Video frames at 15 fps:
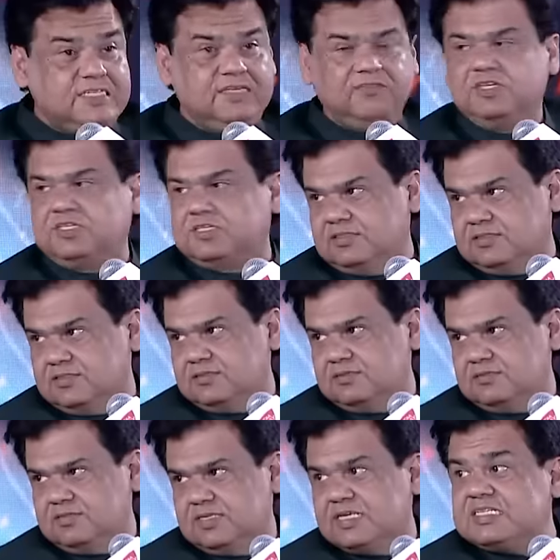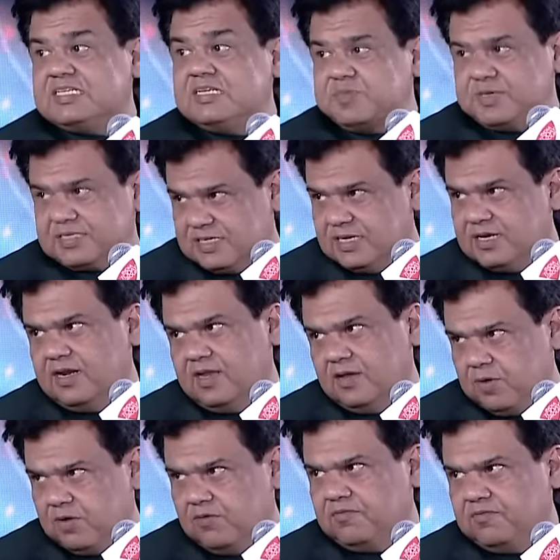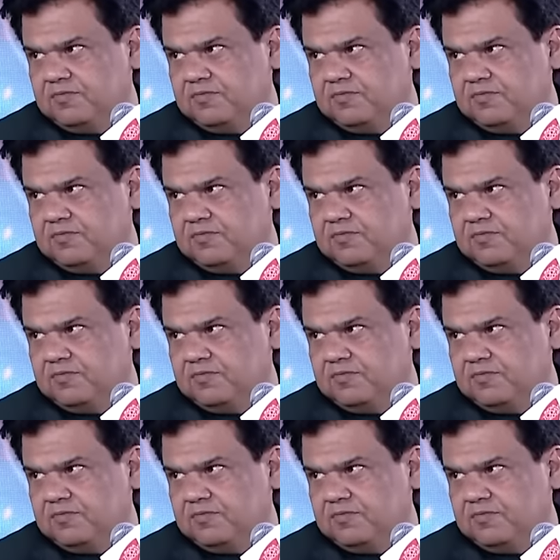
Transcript: divisions, 60% and above,